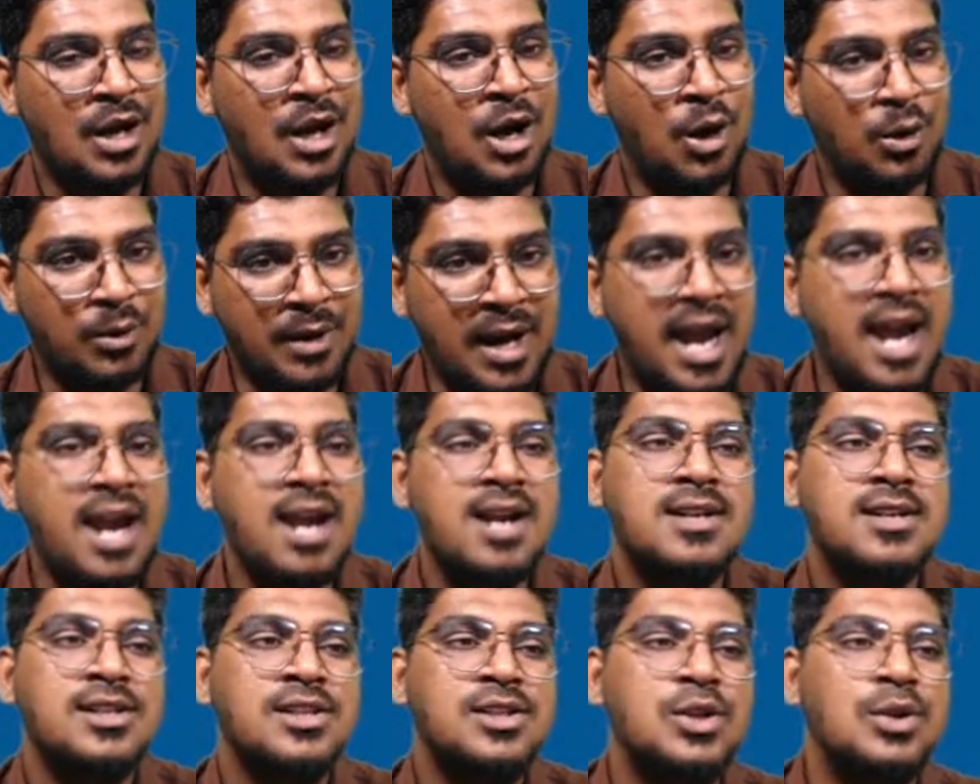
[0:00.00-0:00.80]

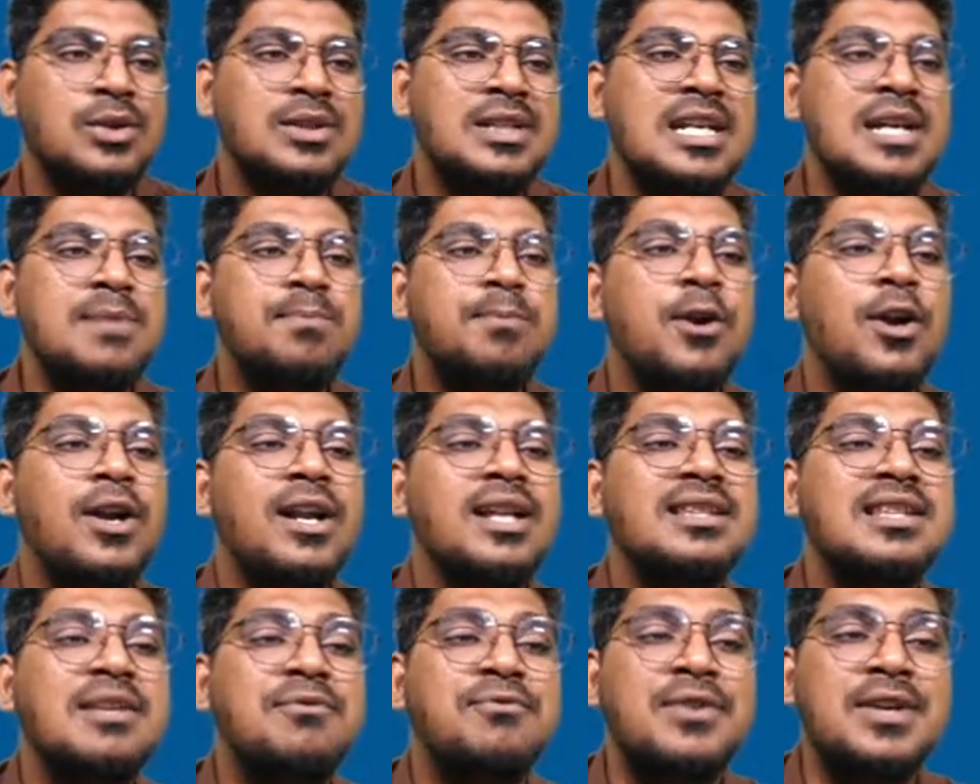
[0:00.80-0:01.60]
Okay, so deep
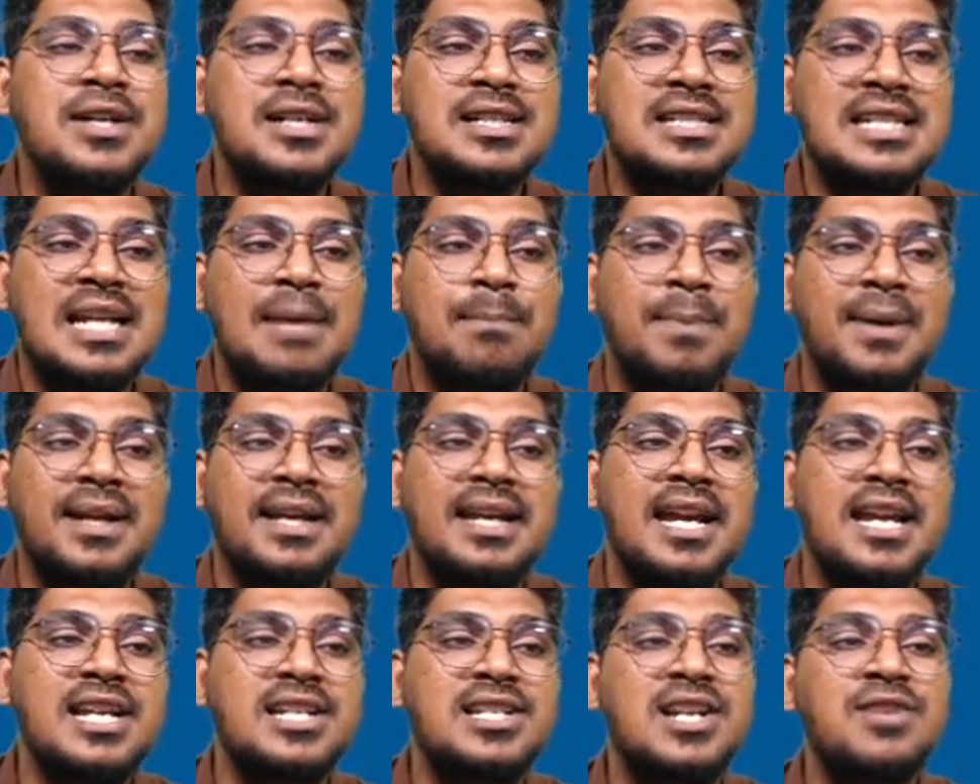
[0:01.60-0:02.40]
learning, the first
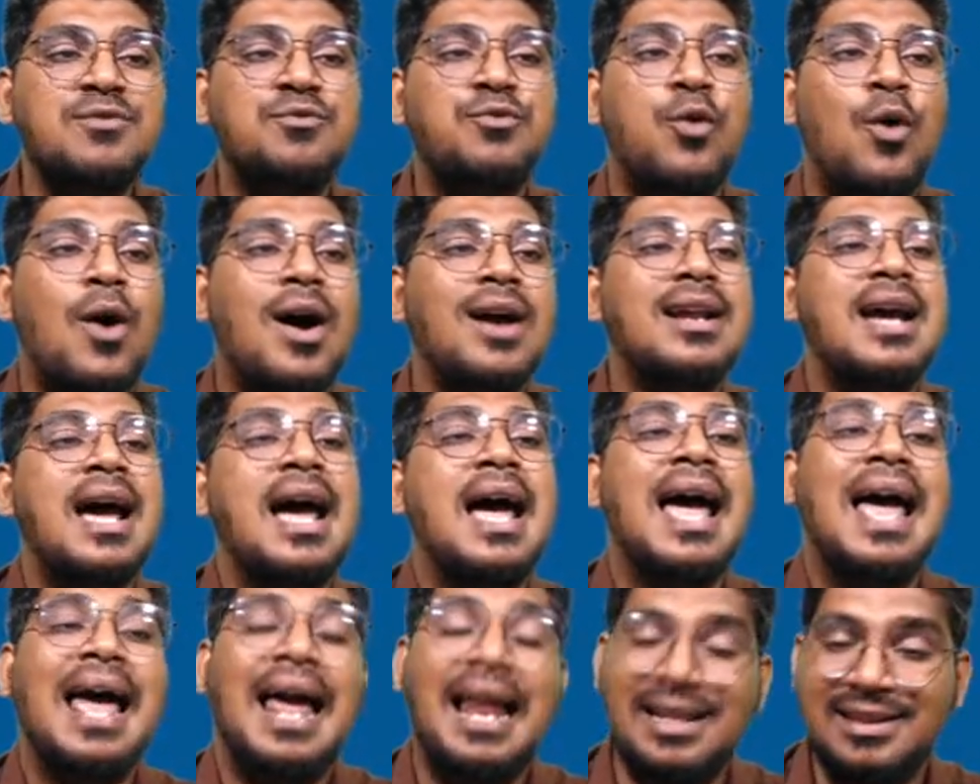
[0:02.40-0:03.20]
application
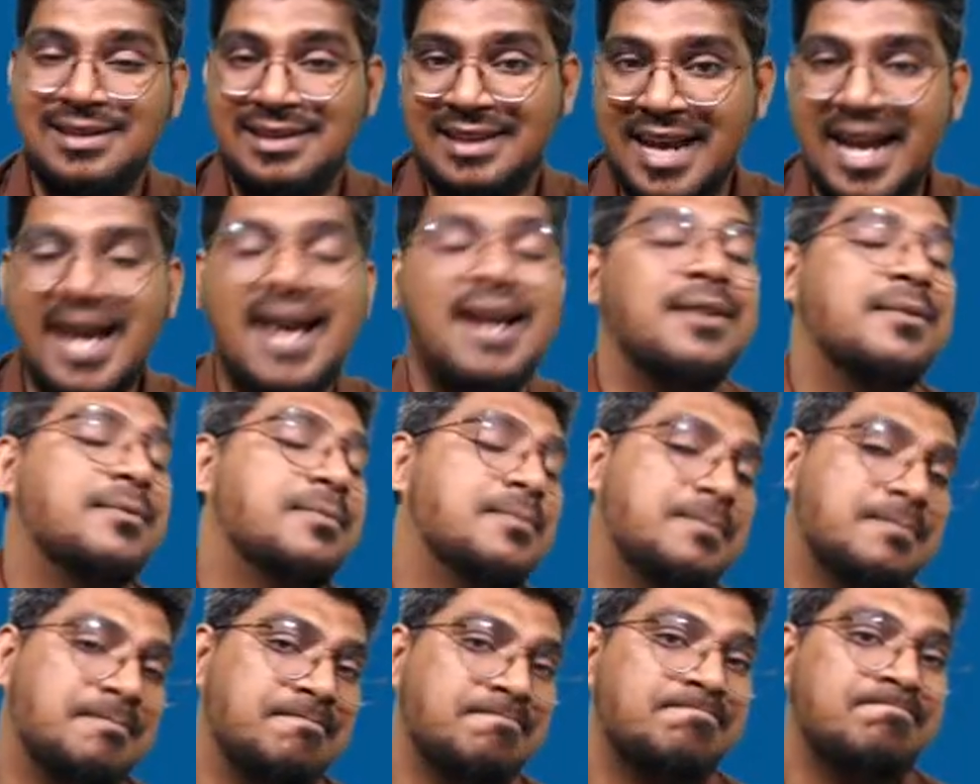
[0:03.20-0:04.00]
for
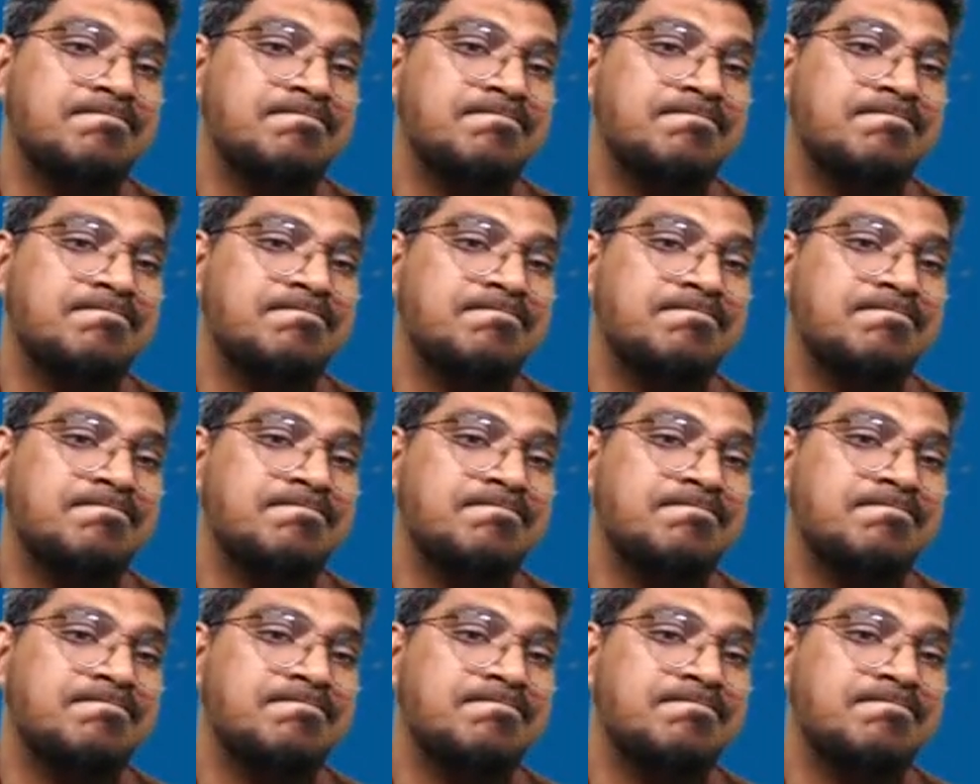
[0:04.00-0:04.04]
healthcare.